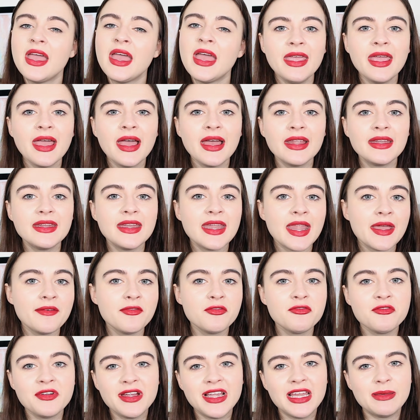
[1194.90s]
It had
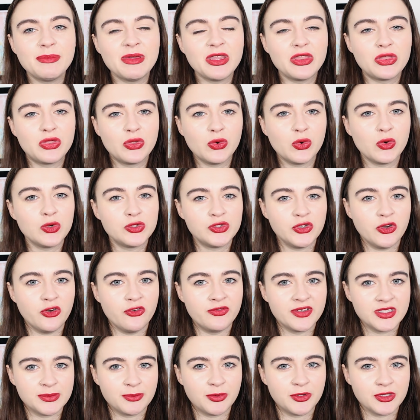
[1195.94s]
never really been thought
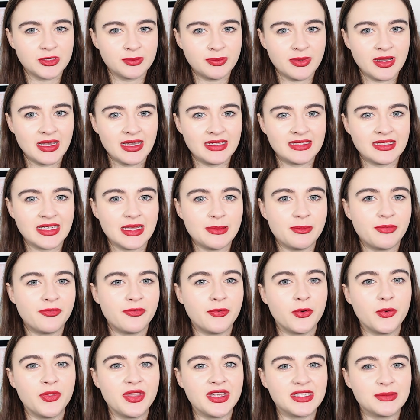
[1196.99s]
of as a possibility
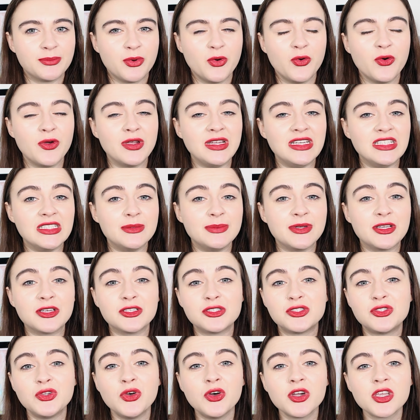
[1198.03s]
before this point
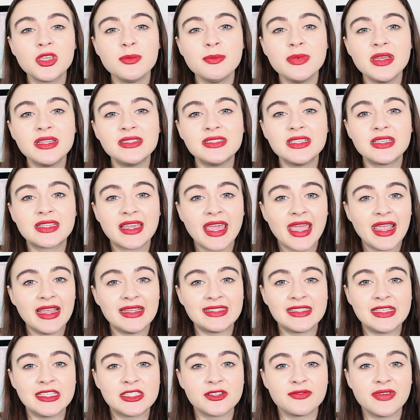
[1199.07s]
because documented
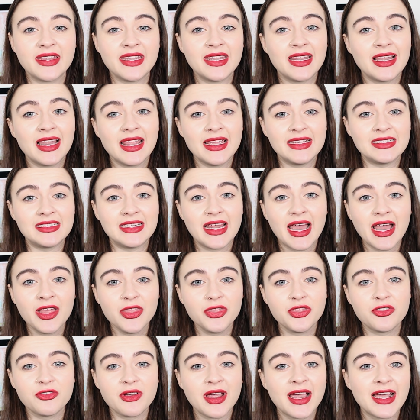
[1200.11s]
cases of inhalation
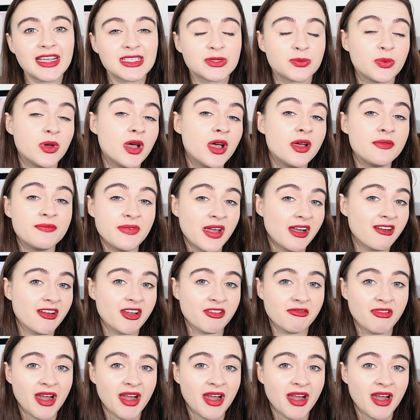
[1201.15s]
anthrax were very